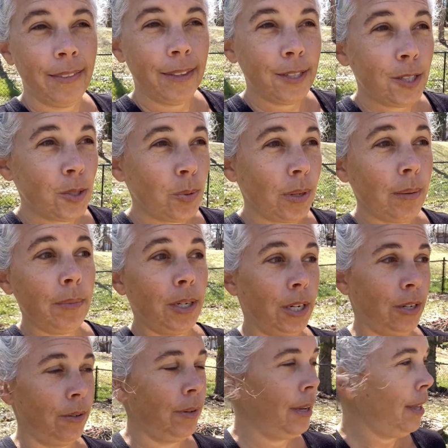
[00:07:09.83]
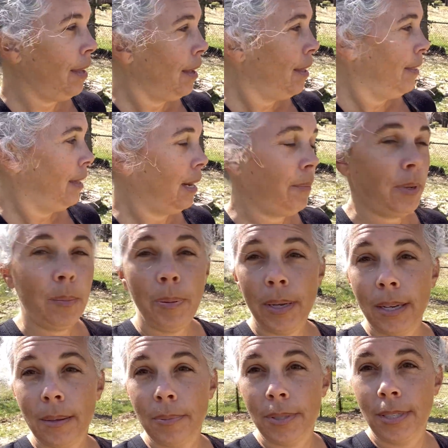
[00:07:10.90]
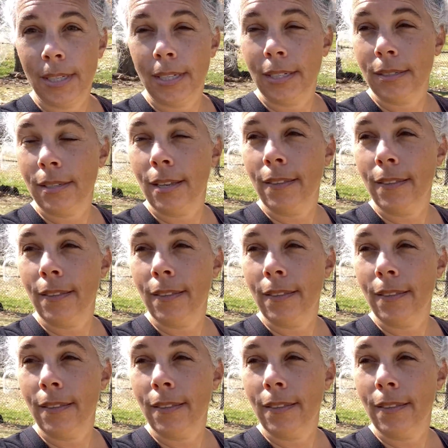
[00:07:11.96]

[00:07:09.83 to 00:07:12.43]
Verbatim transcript: This is what I'm gonna do. Then I'm gonna pick up sticks.